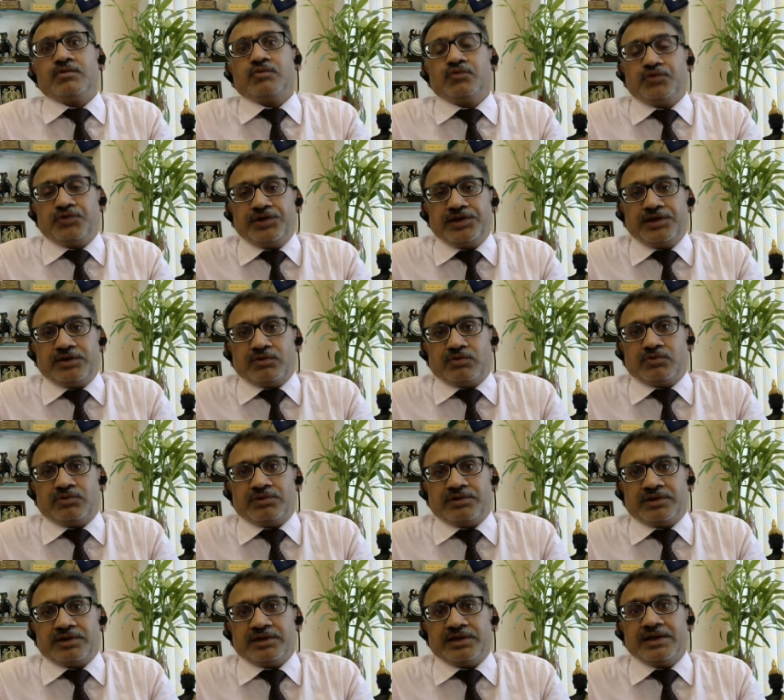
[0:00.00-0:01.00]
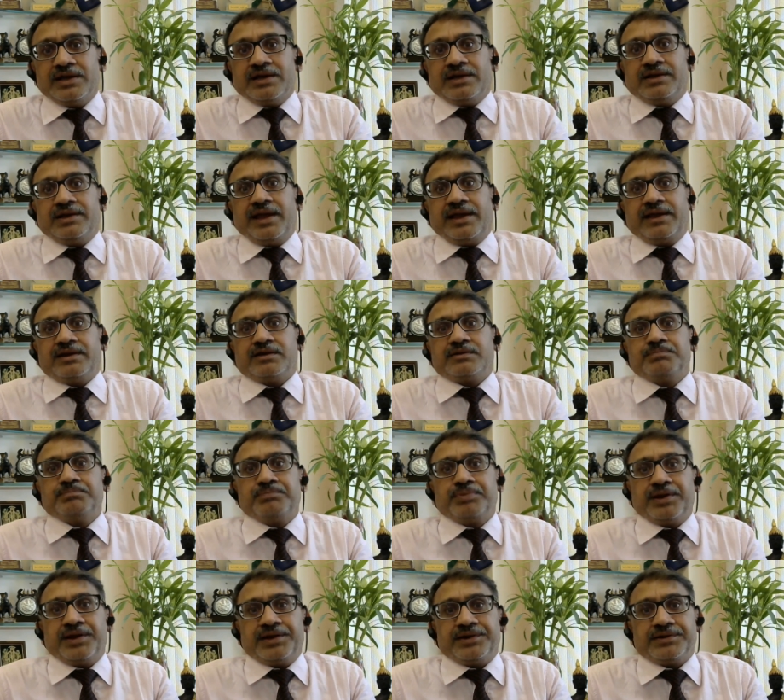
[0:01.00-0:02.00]
feel only, like
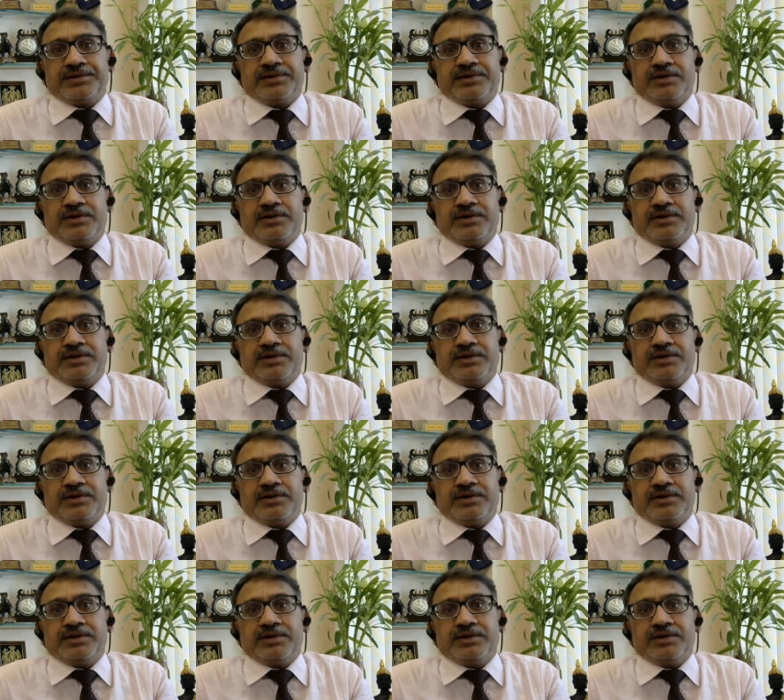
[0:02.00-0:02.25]
brand,